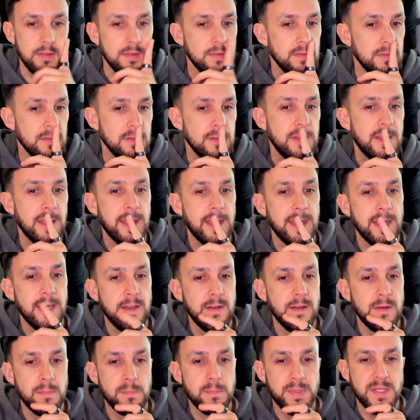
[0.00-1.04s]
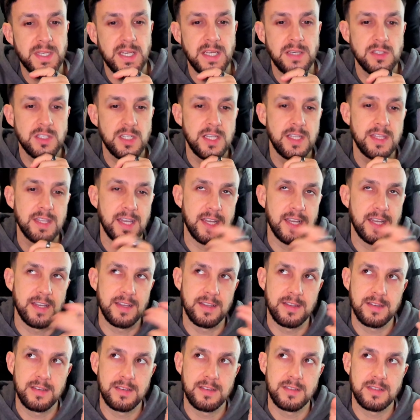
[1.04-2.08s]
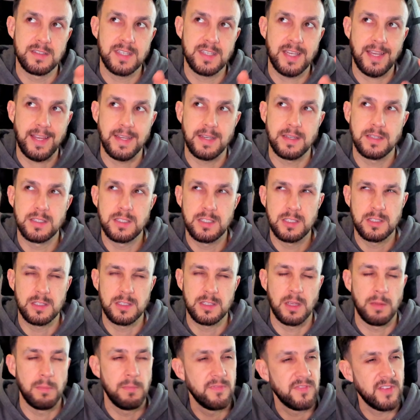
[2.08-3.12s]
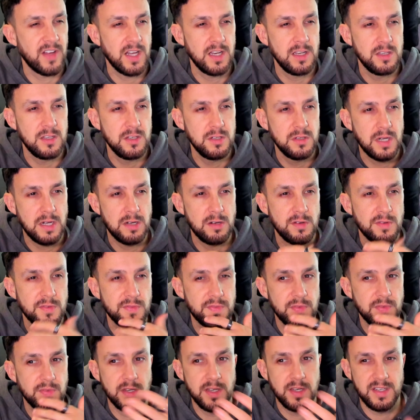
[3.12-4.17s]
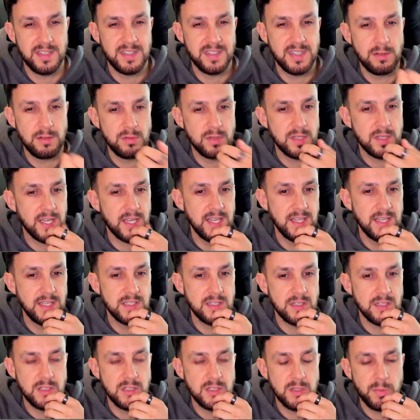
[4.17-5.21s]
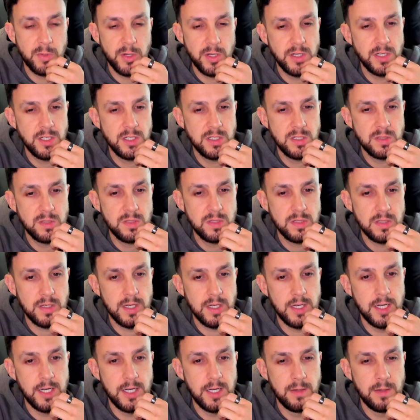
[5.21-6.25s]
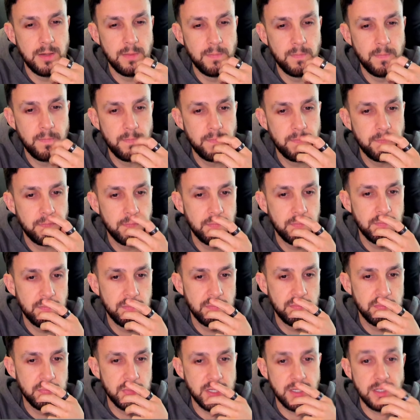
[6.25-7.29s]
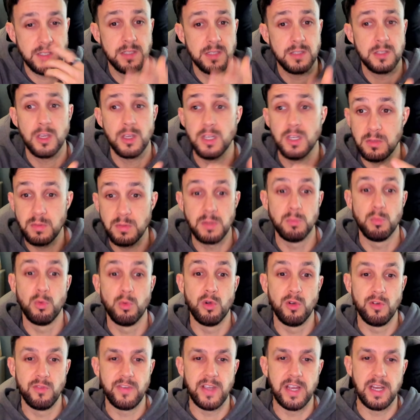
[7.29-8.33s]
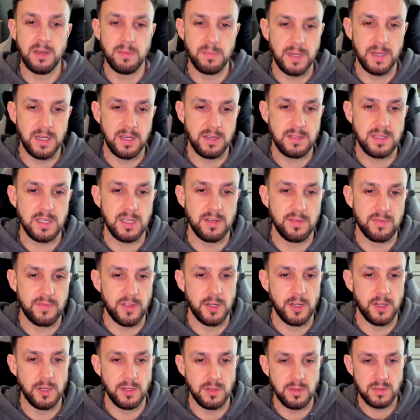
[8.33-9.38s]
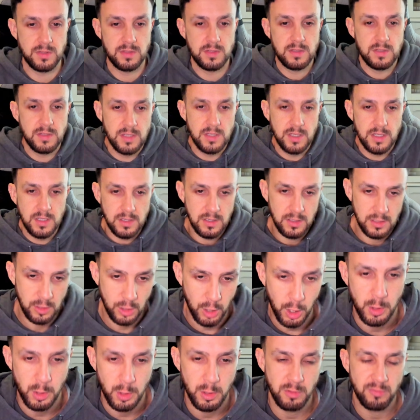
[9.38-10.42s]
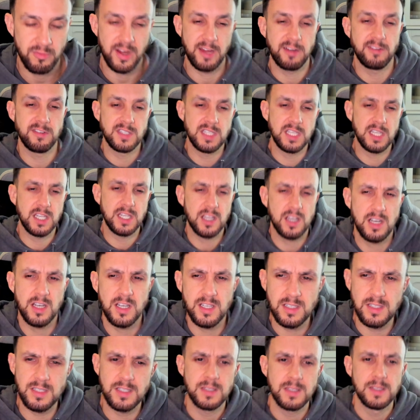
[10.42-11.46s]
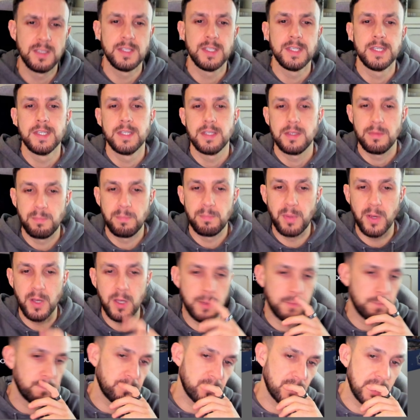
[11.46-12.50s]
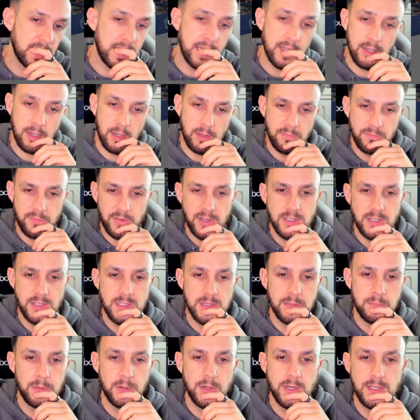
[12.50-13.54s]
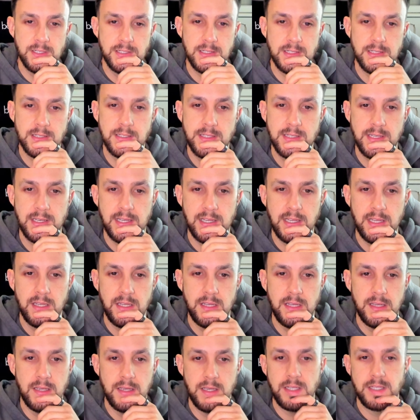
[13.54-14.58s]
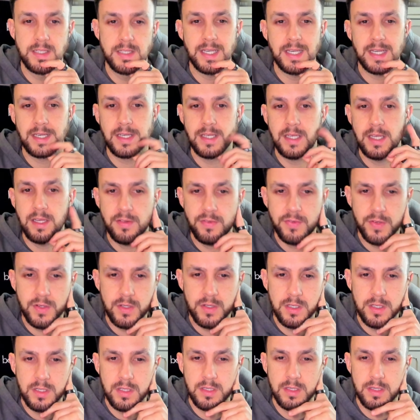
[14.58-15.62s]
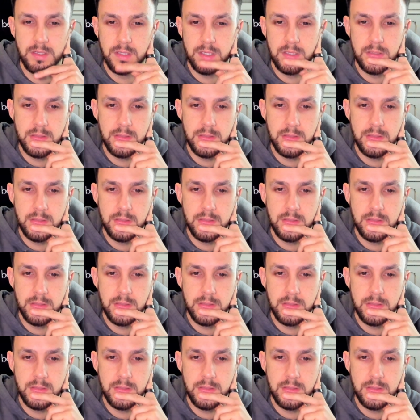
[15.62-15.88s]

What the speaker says: then potentially that takes some value out of a sealed case, I suppose, because there's going to be more availability of those lower rarity cards. But yeah, I'm very surprised to see a significant